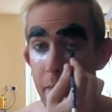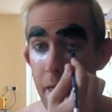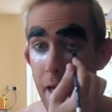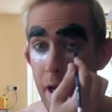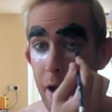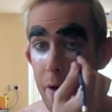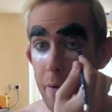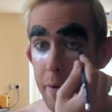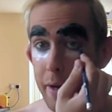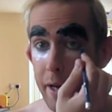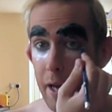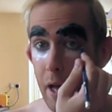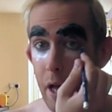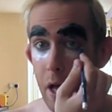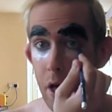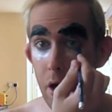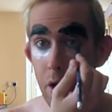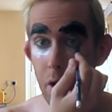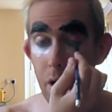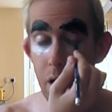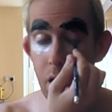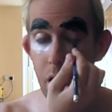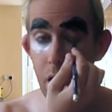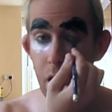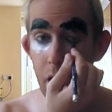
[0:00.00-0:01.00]
there we
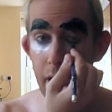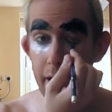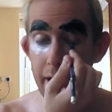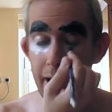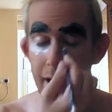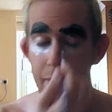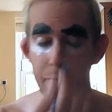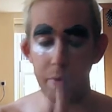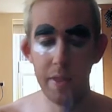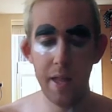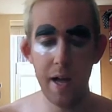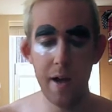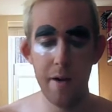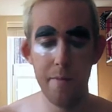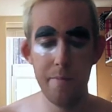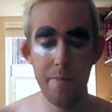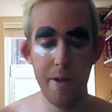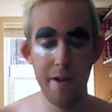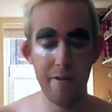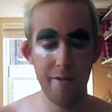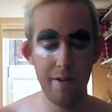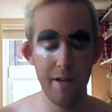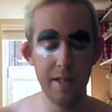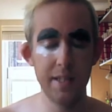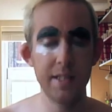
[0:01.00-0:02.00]
go. Again, without a
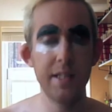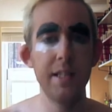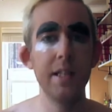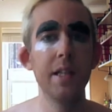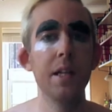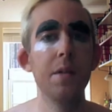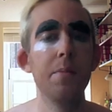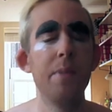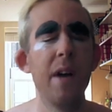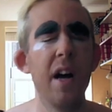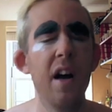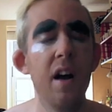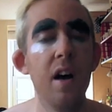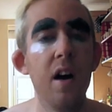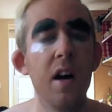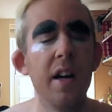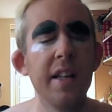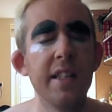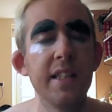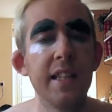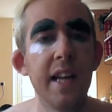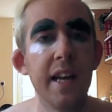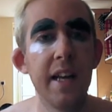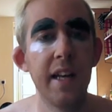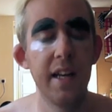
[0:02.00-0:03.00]
mirror, it's a little bit hard
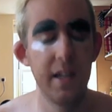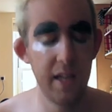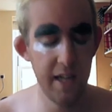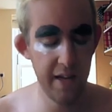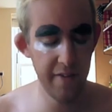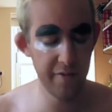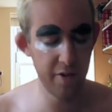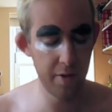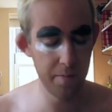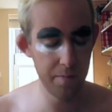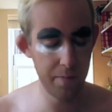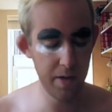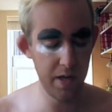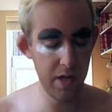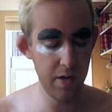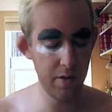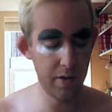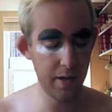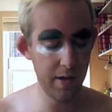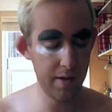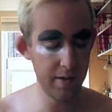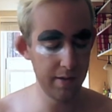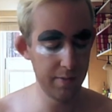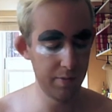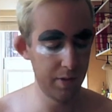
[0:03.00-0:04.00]
to get it even, but you
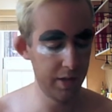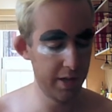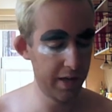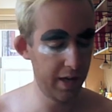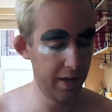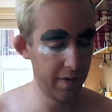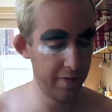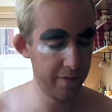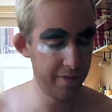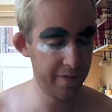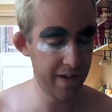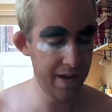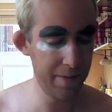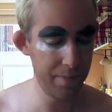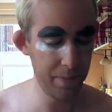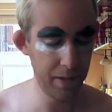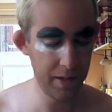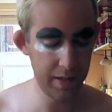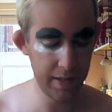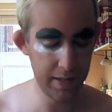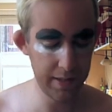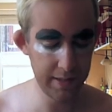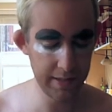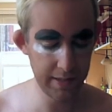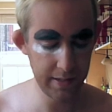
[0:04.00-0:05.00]
girls were looking
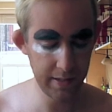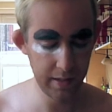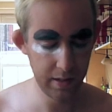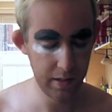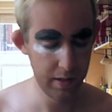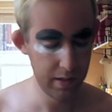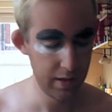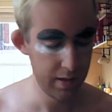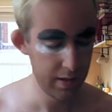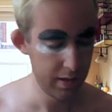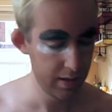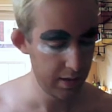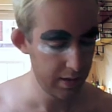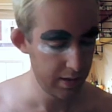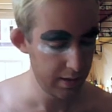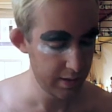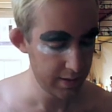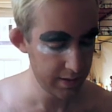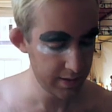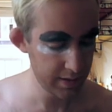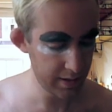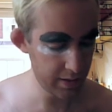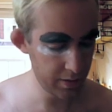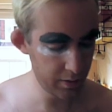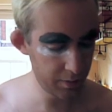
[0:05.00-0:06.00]
fabulous.
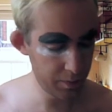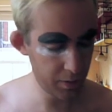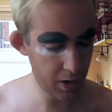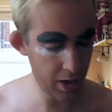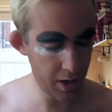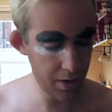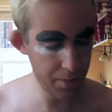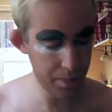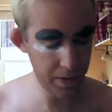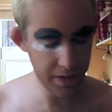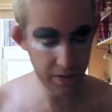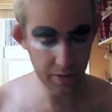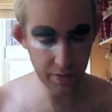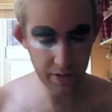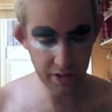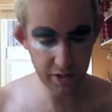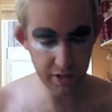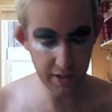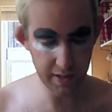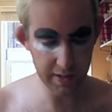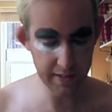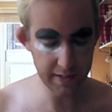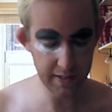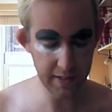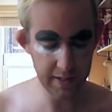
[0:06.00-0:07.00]
So I hope I do it
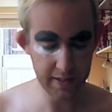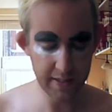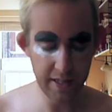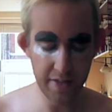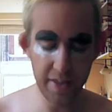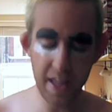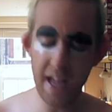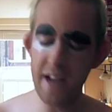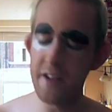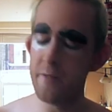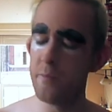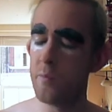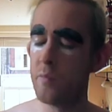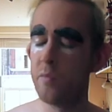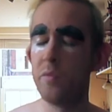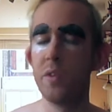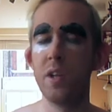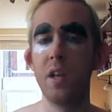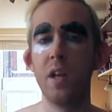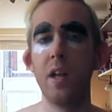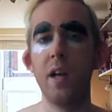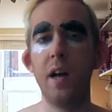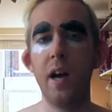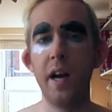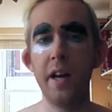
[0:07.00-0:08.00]
justice. And then,
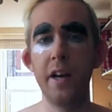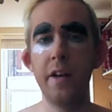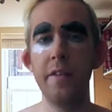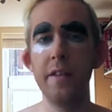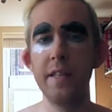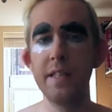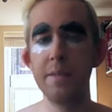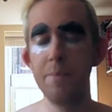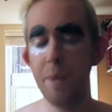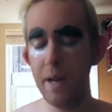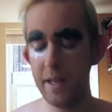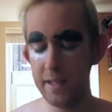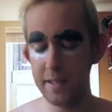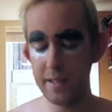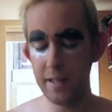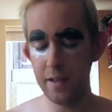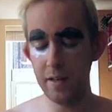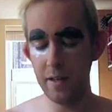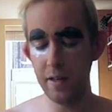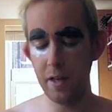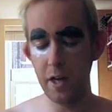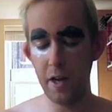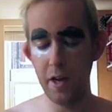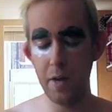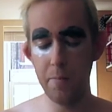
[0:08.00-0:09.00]
I know this might sound
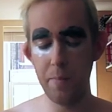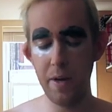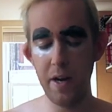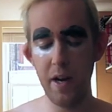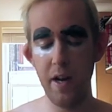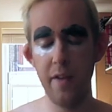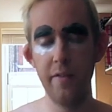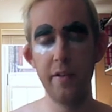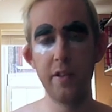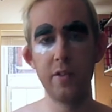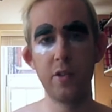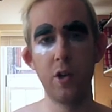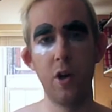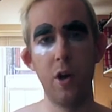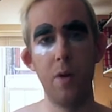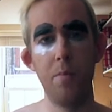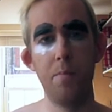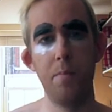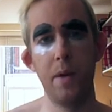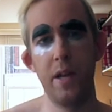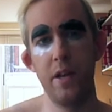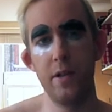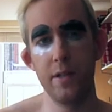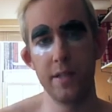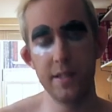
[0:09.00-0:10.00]
like going a bit over top,
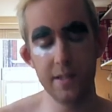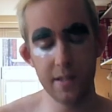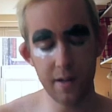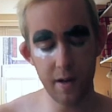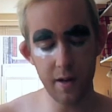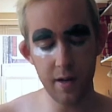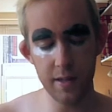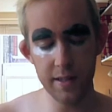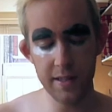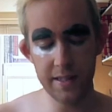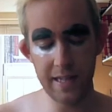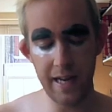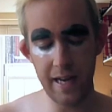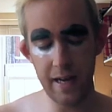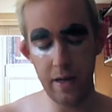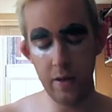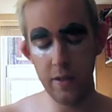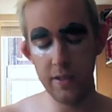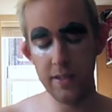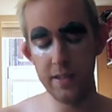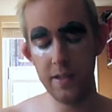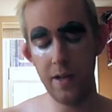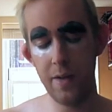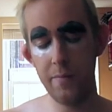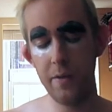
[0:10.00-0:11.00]
but you're stars now,
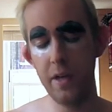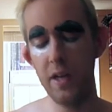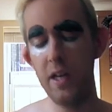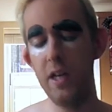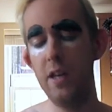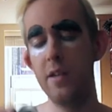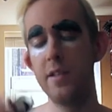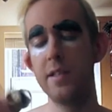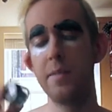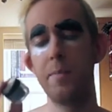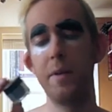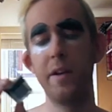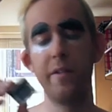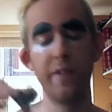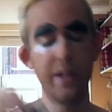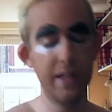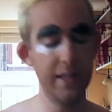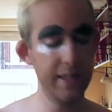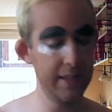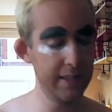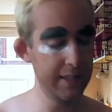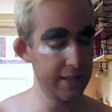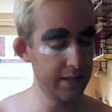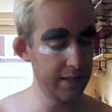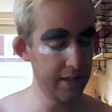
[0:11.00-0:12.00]
so I'm going to use a bit of
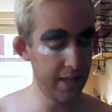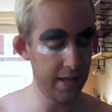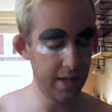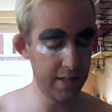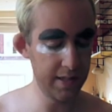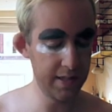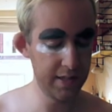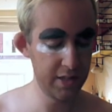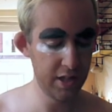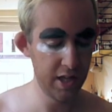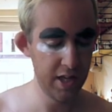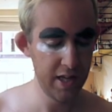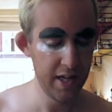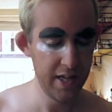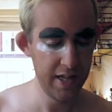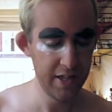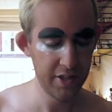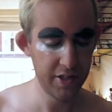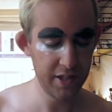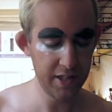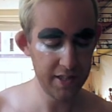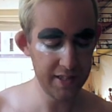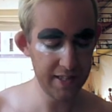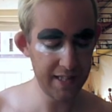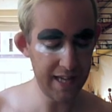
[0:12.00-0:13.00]
glitter dust,
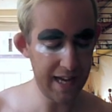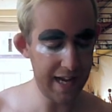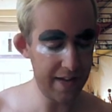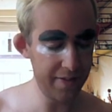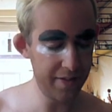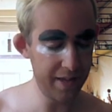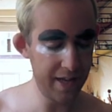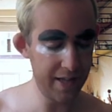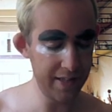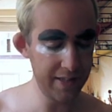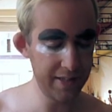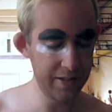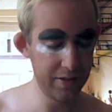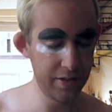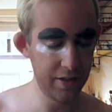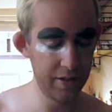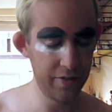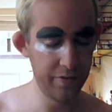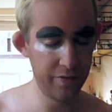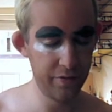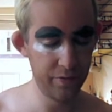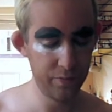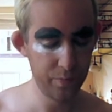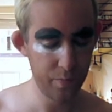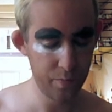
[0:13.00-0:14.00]
just to add that sort
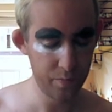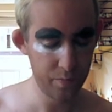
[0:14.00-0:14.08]
of